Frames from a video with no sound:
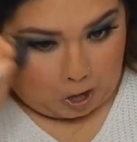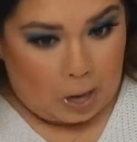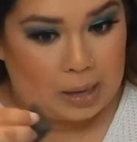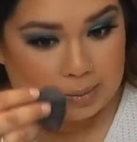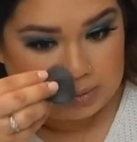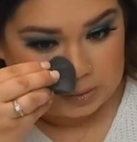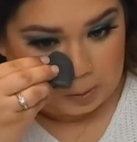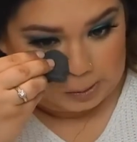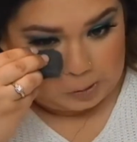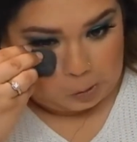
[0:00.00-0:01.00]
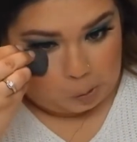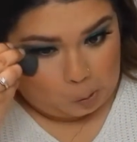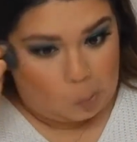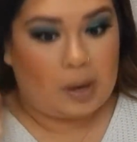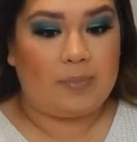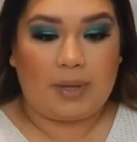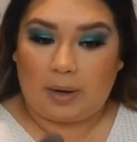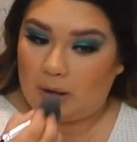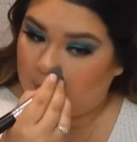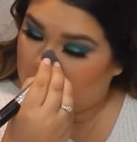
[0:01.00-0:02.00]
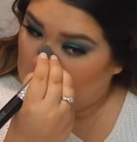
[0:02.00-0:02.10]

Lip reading: I'm just going to wipe that off,